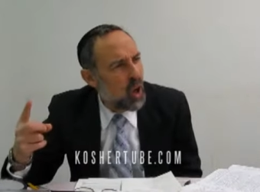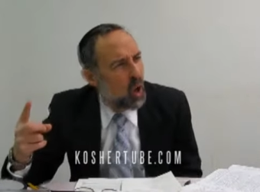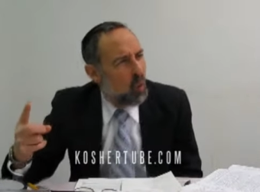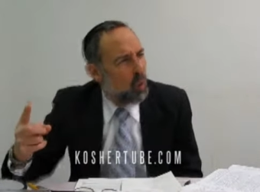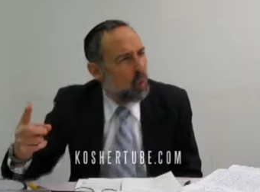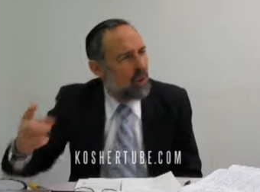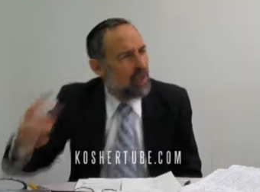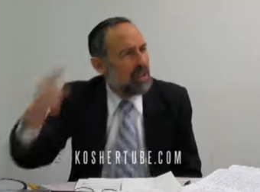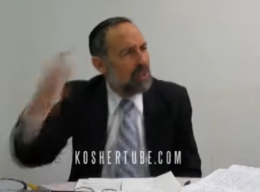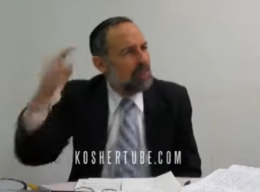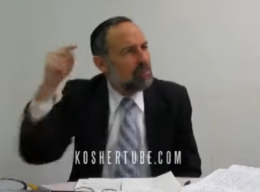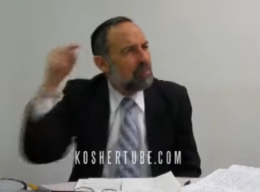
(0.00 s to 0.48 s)

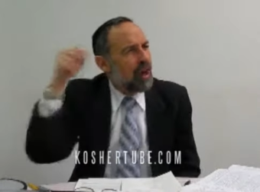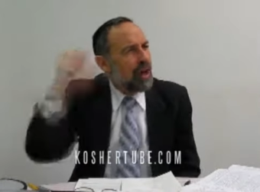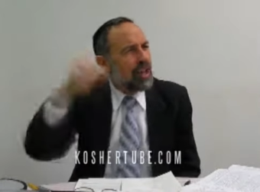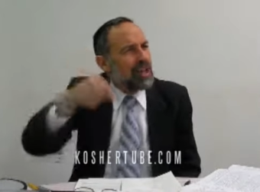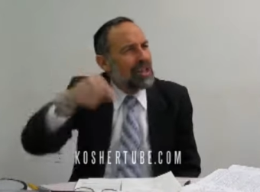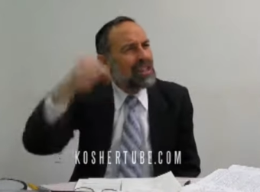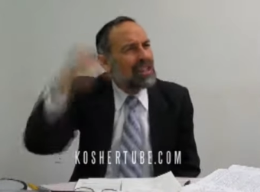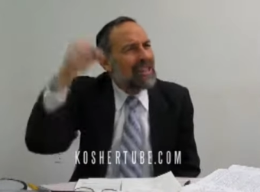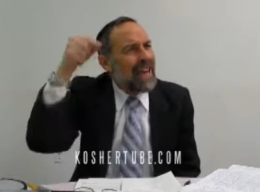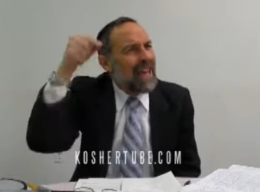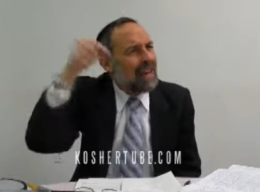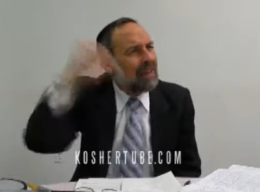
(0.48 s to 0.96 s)
when the
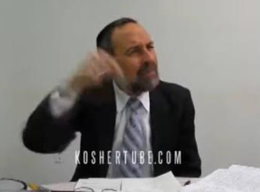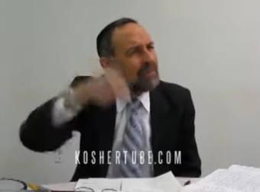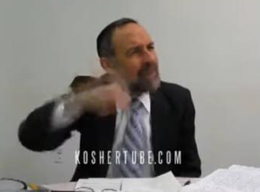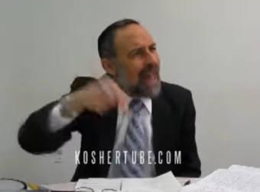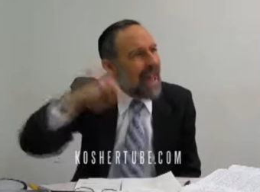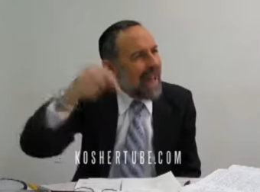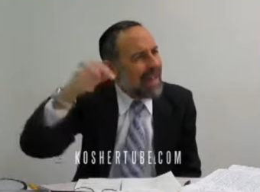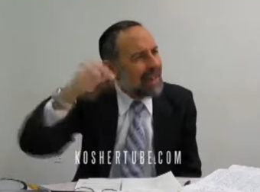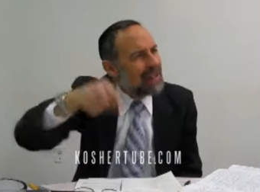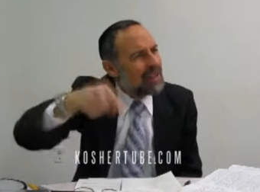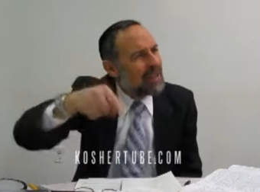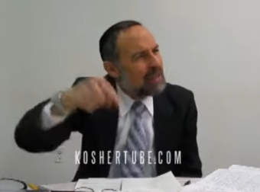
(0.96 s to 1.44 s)
brothers came
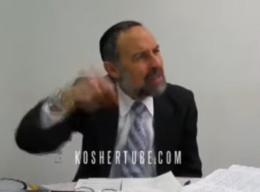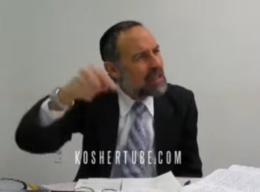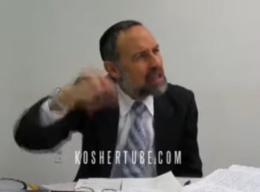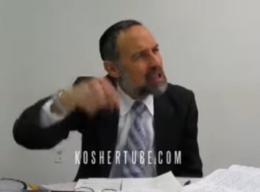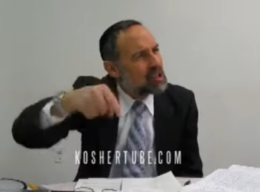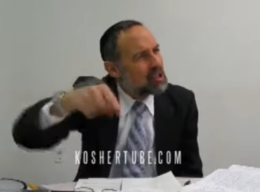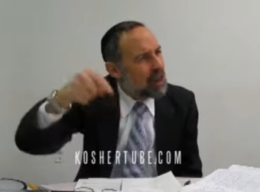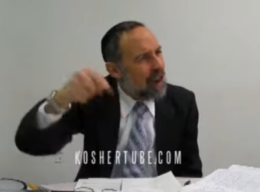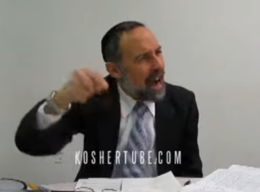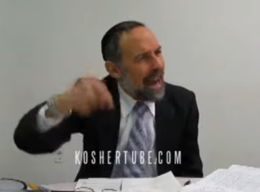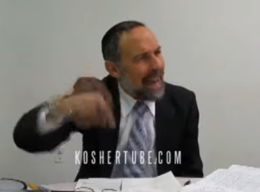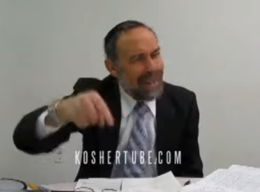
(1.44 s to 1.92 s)
down to
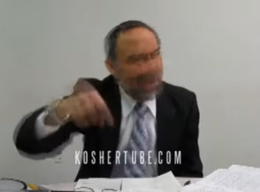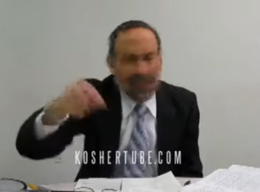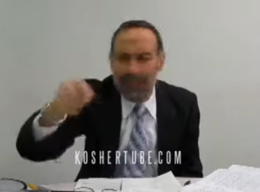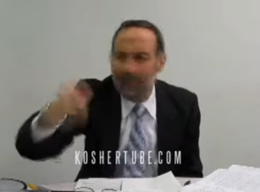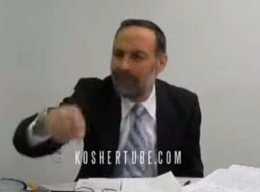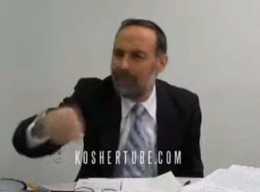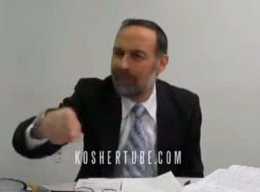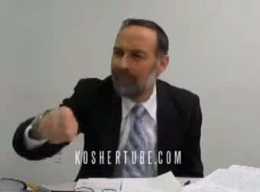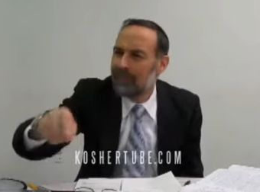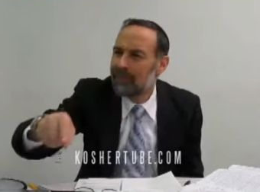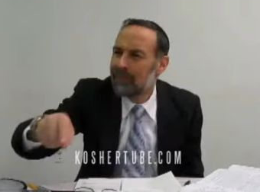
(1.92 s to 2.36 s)
Mitzrayim,